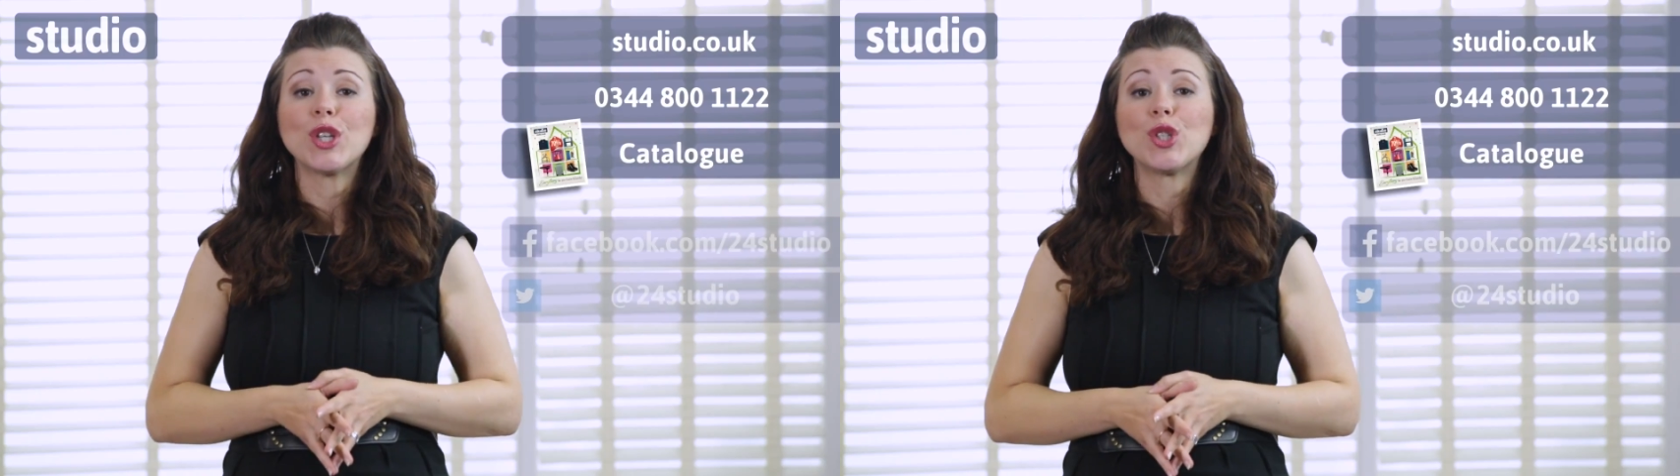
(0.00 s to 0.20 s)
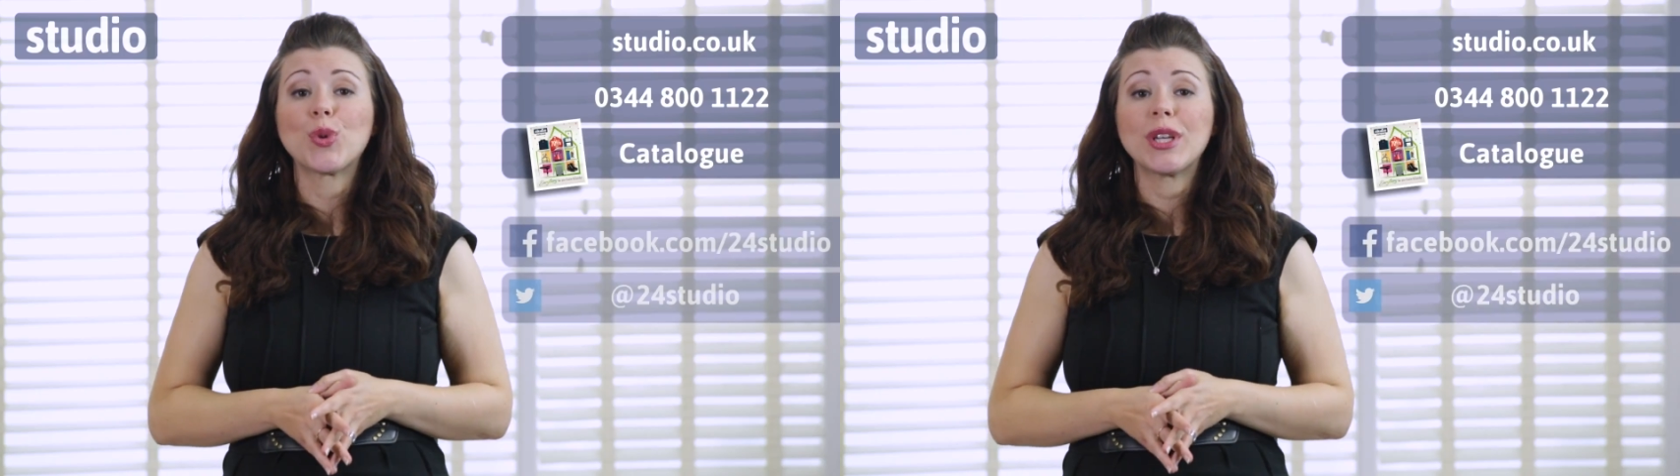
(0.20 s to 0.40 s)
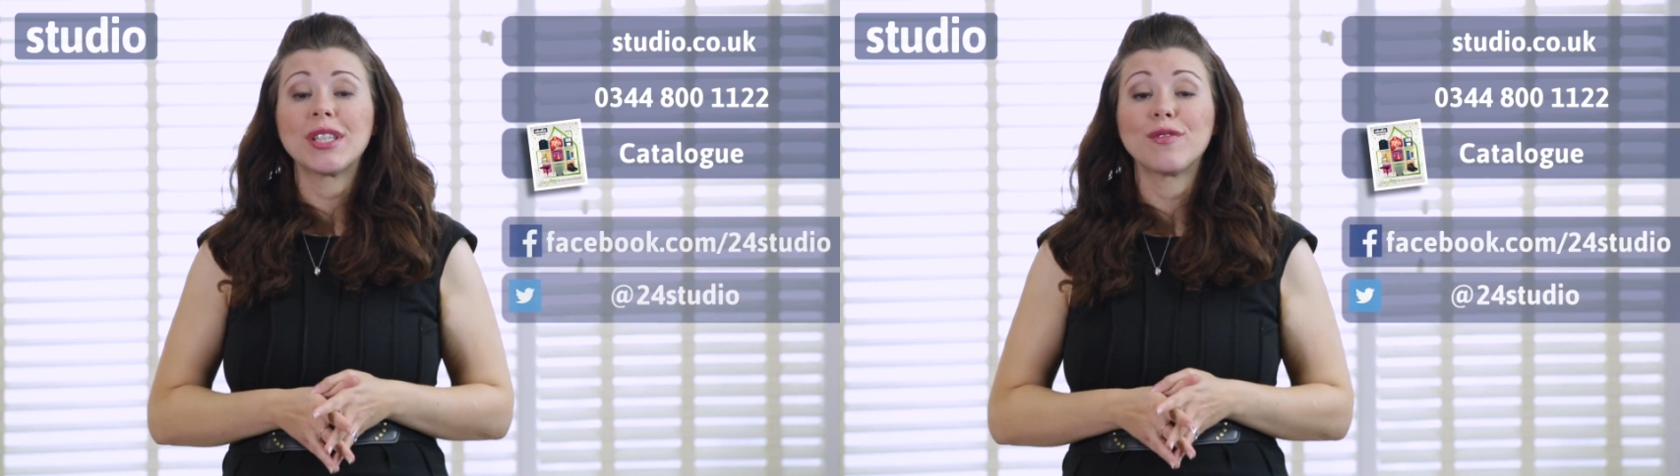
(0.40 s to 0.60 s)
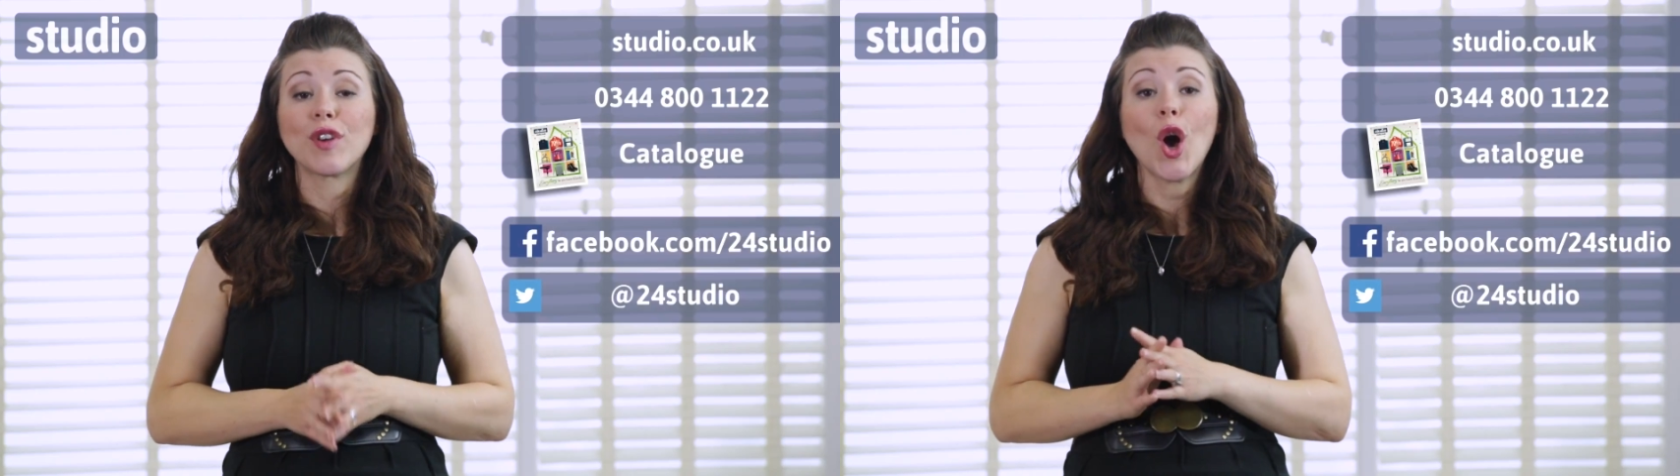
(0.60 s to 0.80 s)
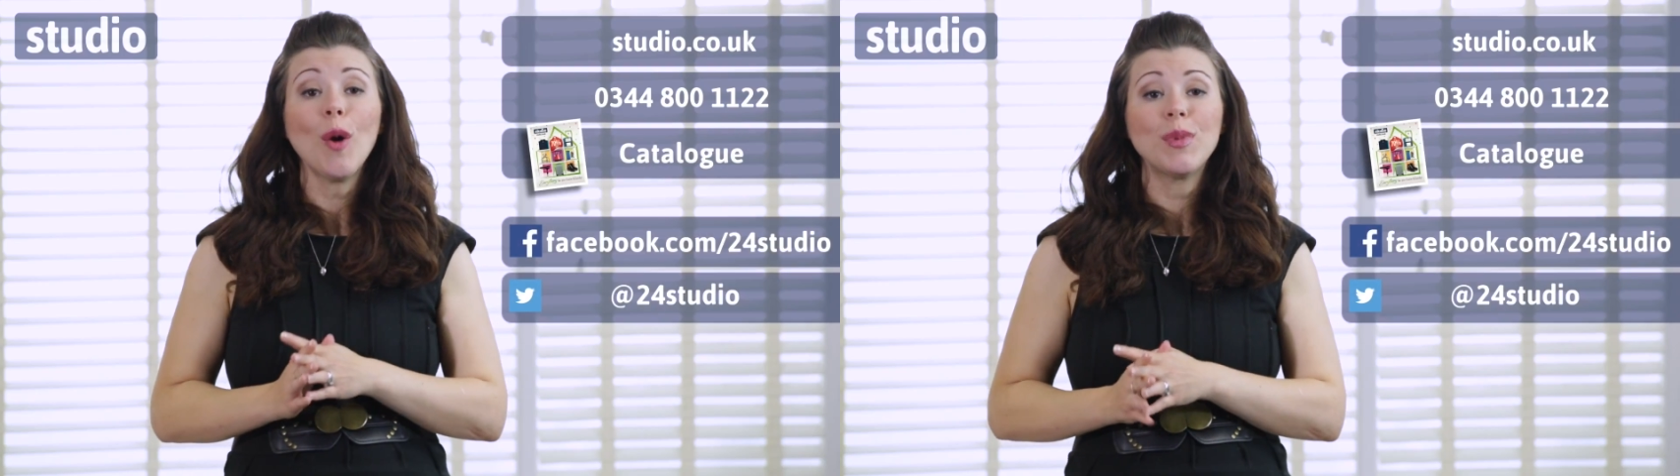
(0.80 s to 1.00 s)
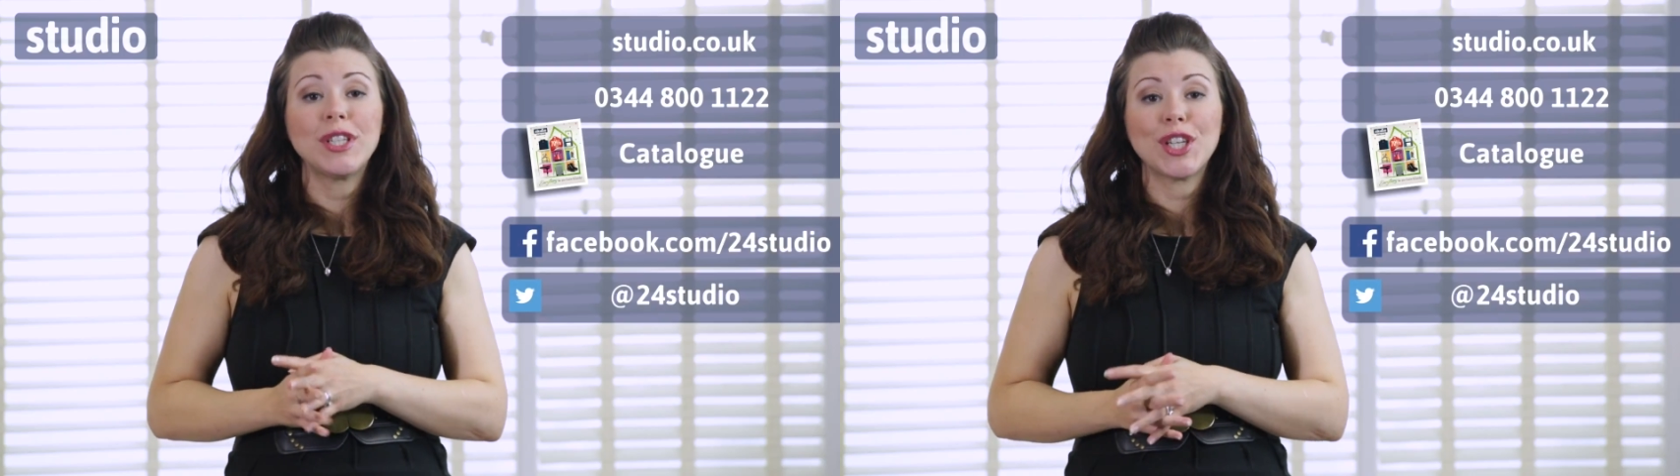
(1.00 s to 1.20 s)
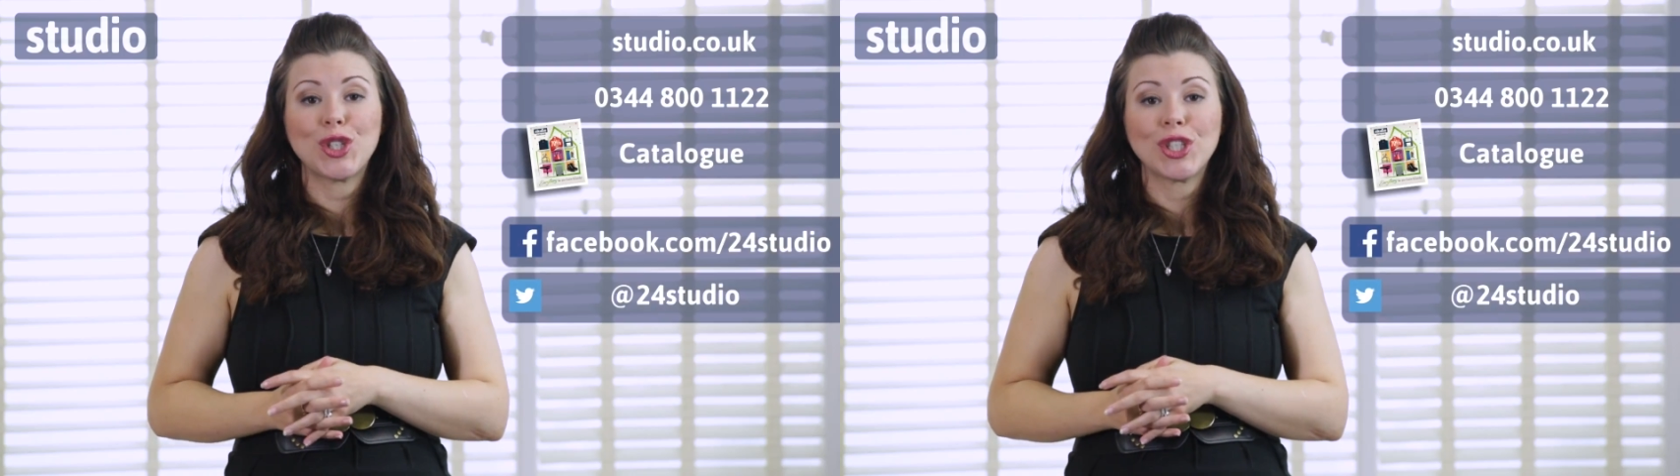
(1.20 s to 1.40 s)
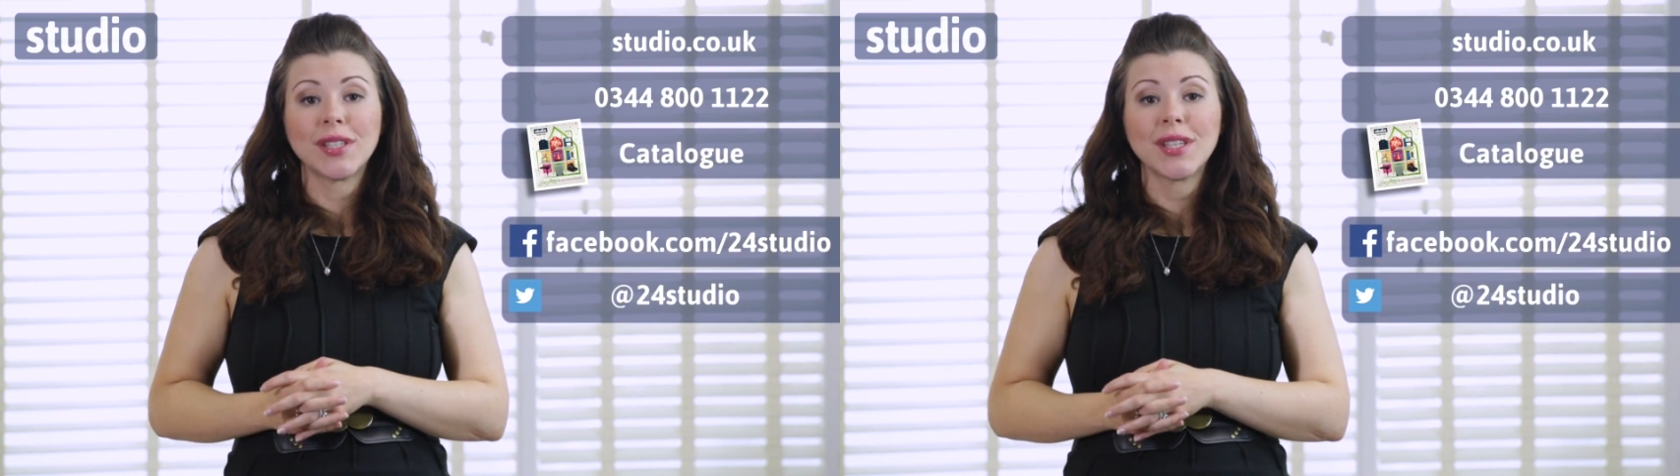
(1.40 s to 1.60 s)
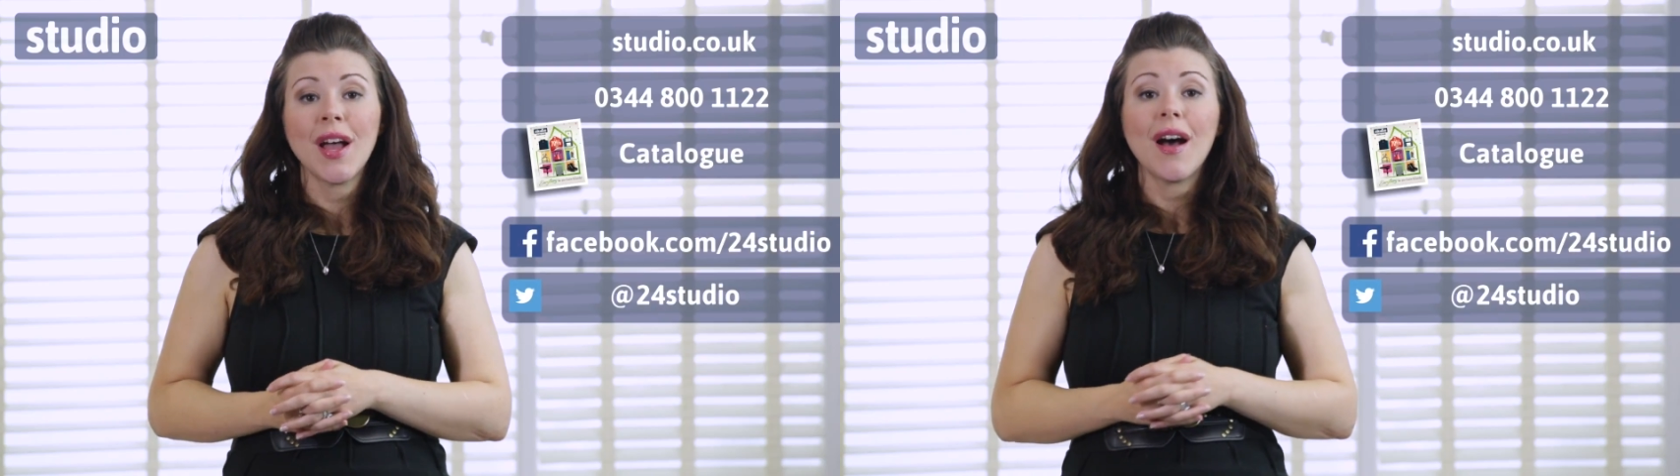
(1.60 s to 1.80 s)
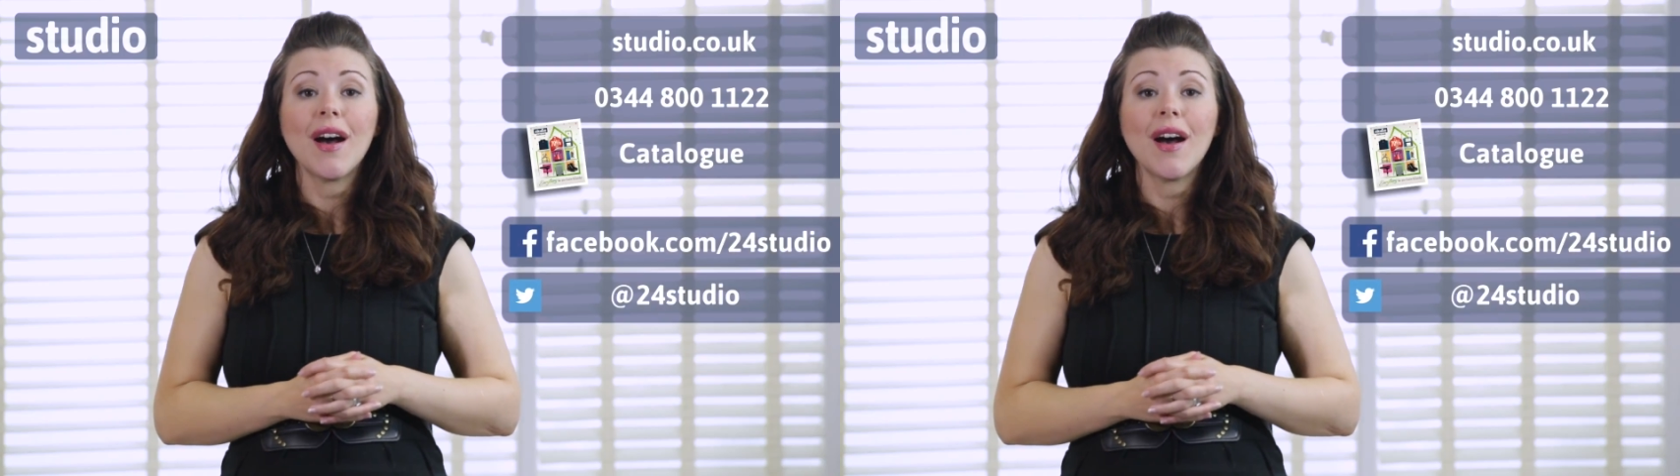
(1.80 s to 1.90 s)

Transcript: and Twitter for competitions,